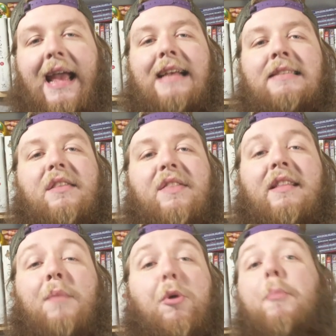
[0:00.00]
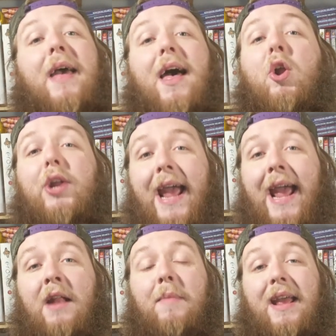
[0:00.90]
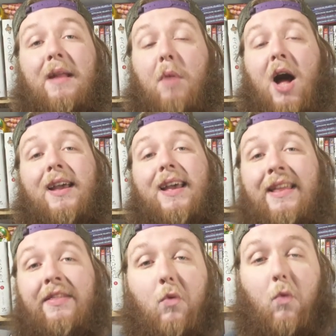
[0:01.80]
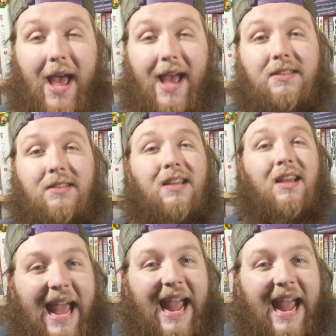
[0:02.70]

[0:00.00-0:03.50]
It's the thing that propelled anime and manga in the West.